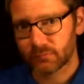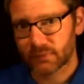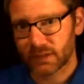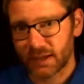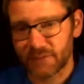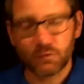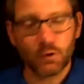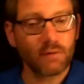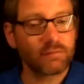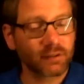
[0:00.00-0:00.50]

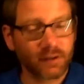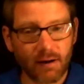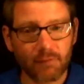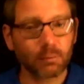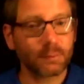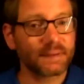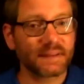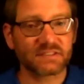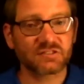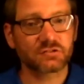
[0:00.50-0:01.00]
If you have a
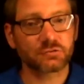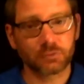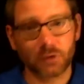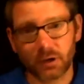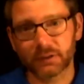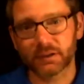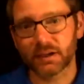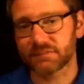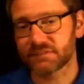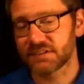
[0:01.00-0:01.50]
government that's
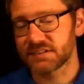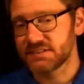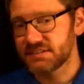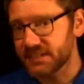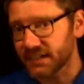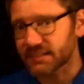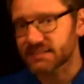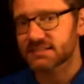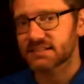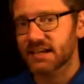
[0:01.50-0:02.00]
strong enough to
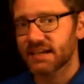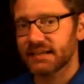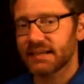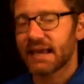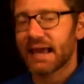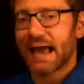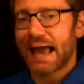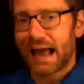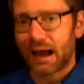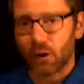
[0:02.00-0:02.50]
dictate
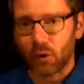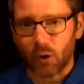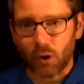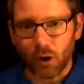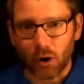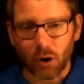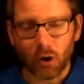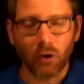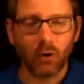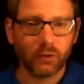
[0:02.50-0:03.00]
how
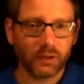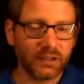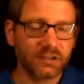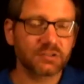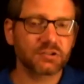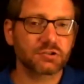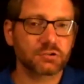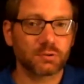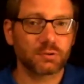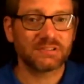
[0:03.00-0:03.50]
all
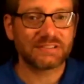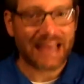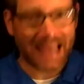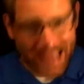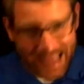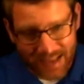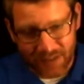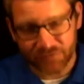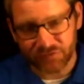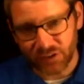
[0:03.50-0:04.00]
industries
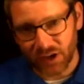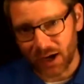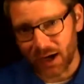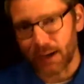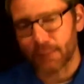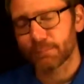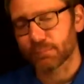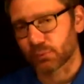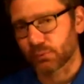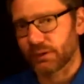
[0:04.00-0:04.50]
have to
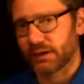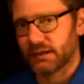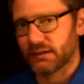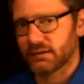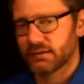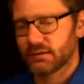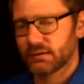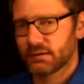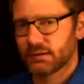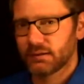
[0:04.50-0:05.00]
operate,
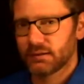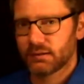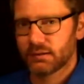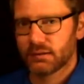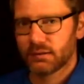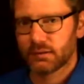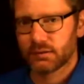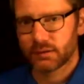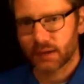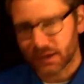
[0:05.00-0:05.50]

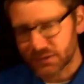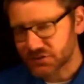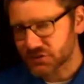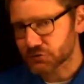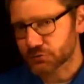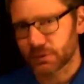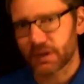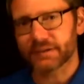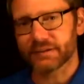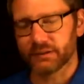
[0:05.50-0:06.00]
not
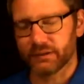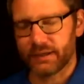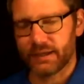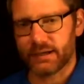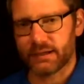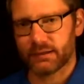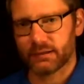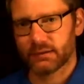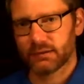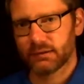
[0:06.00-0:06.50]
just
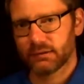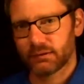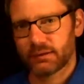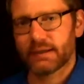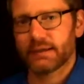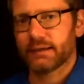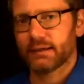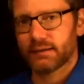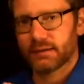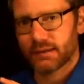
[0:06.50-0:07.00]
regulating,
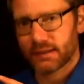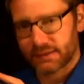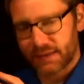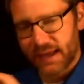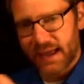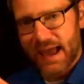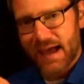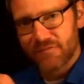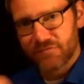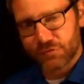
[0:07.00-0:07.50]
like they
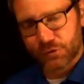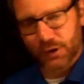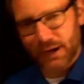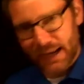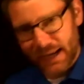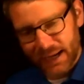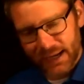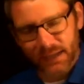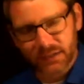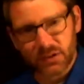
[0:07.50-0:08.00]
have their
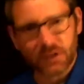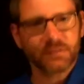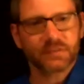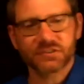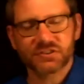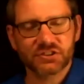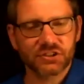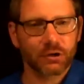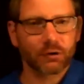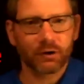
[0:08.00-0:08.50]
hand on the
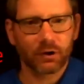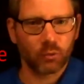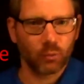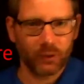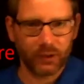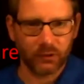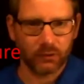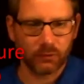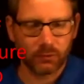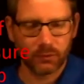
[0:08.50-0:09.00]
steering
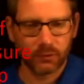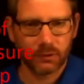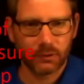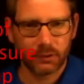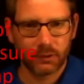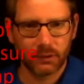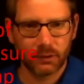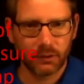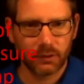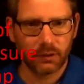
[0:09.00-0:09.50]
wheel
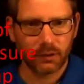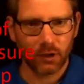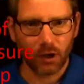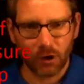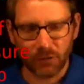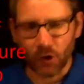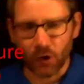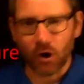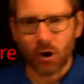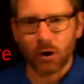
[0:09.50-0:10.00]

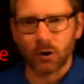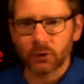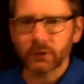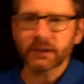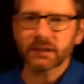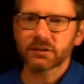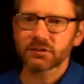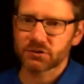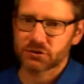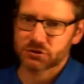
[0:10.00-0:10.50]
of all
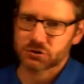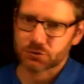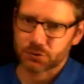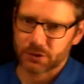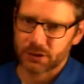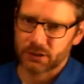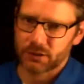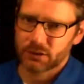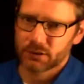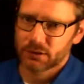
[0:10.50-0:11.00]

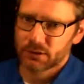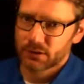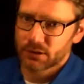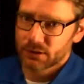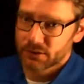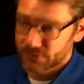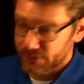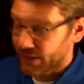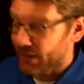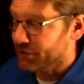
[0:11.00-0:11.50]
industry,
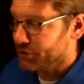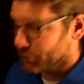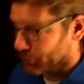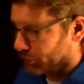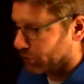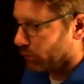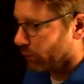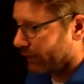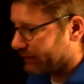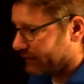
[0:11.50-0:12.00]
then
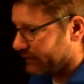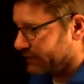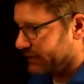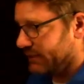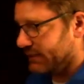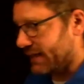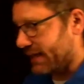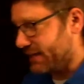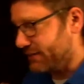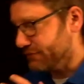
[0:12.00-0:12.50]
you're going to
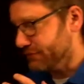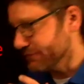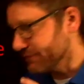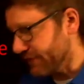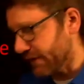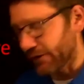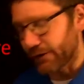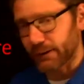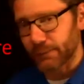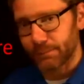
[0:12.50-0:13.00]
need a
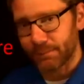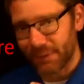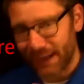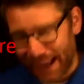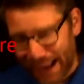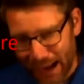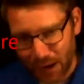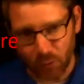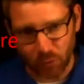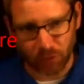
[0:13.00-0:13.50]
very
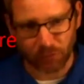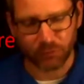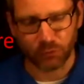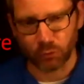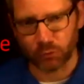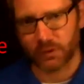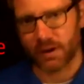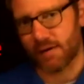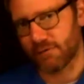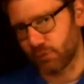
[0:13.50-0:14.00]

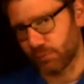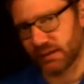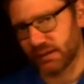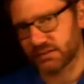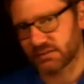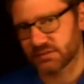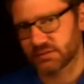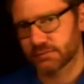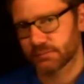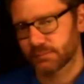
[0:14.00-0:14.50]
powerful
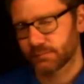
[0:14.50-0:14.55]
government.